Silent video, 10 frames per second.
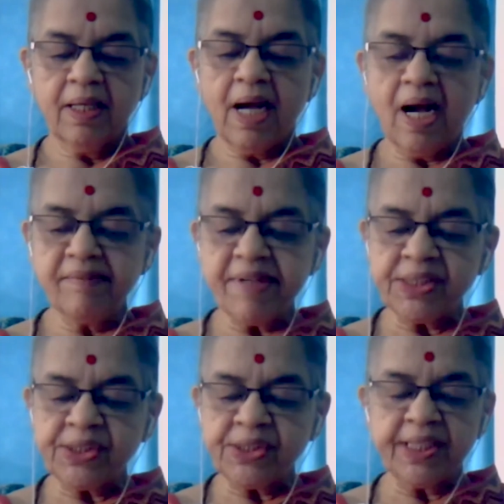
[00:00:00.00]

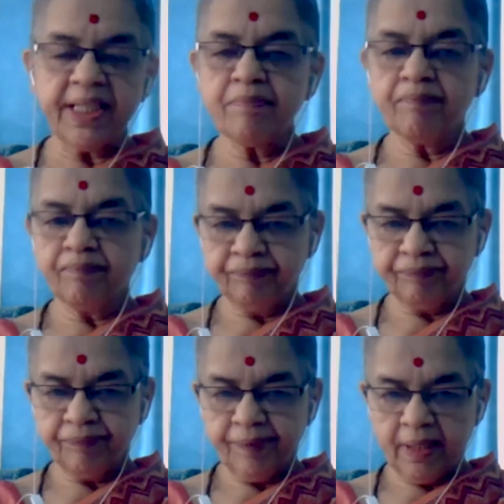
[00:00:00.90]
anvikshiki
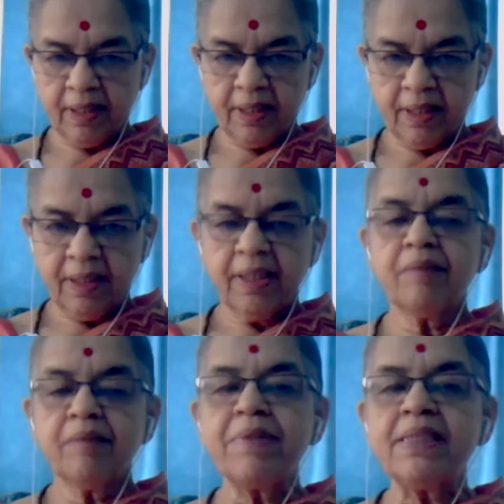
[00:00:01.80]
it
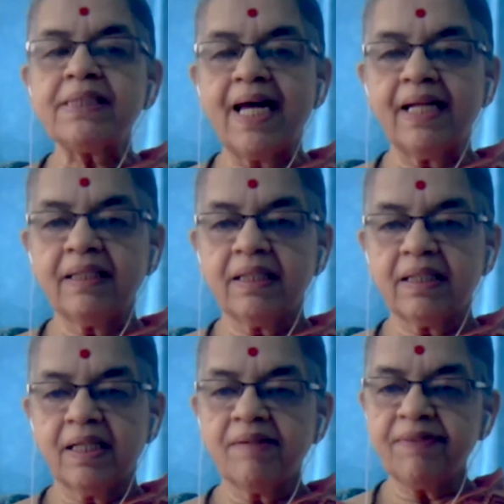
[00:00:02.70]
means that
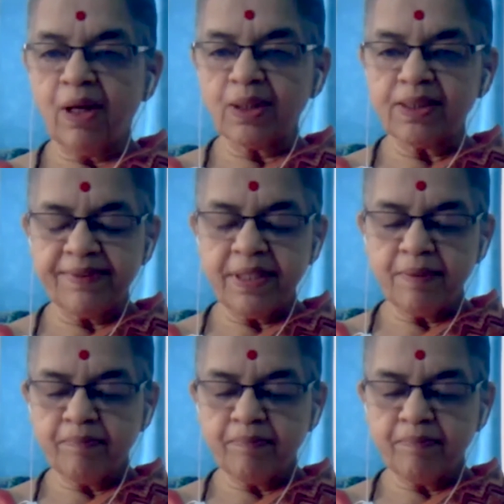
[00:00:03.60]
a philosophy